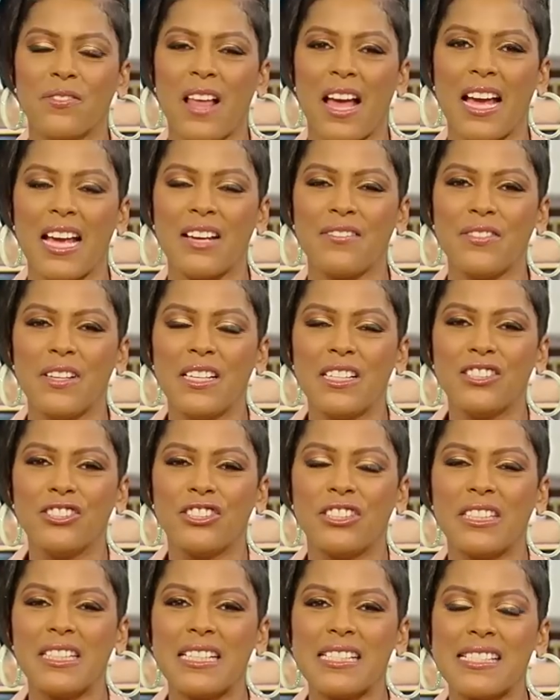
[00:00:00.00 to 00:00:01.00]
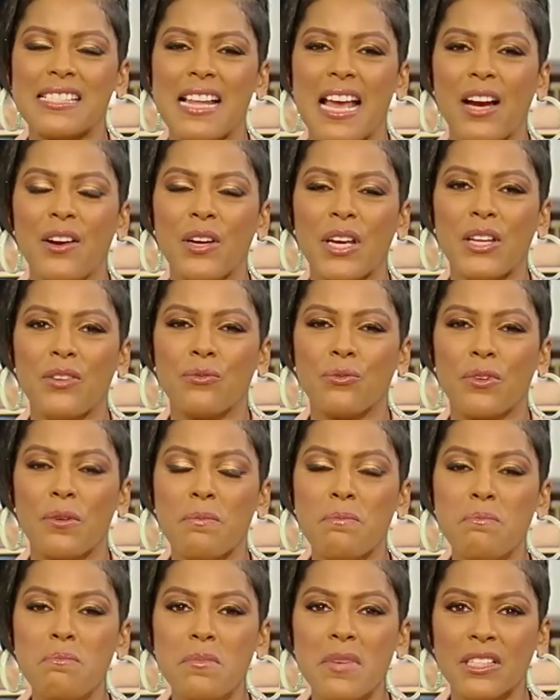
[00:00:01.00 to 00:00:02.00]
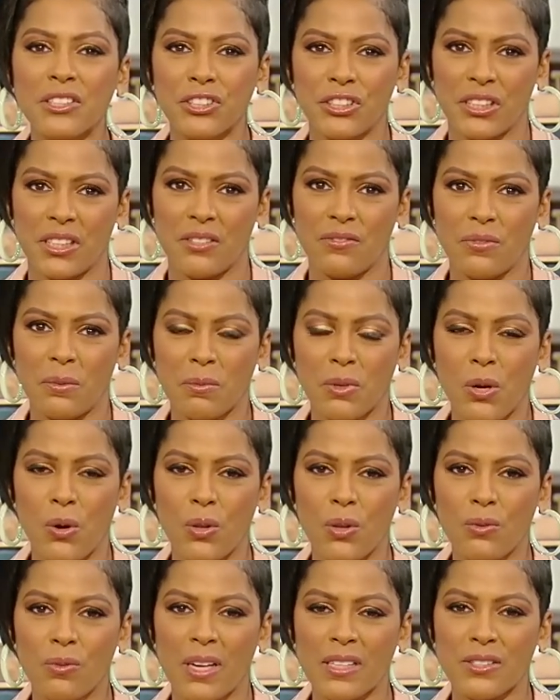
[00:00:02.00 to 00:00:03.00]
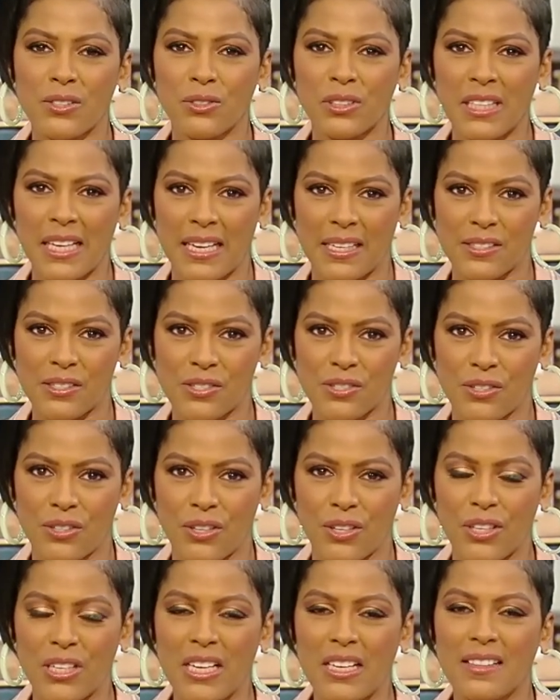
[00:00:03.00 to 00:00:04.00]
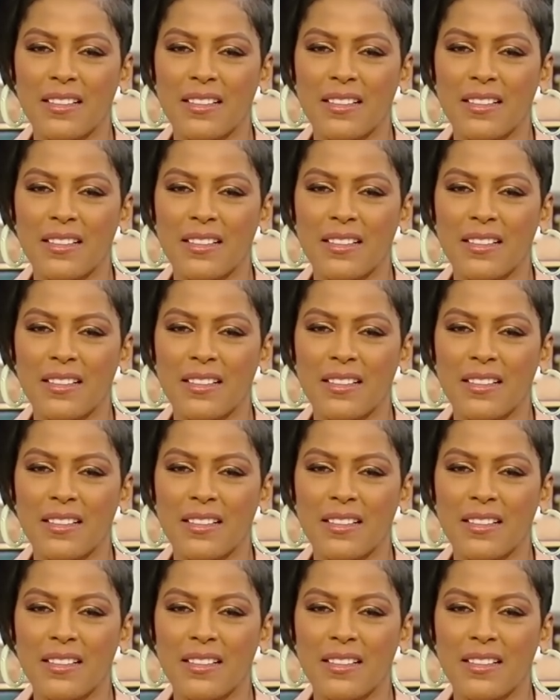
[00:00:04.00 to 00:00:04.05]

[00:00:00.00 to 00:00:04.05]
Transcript: life. She is now in remission from colorectal cancer.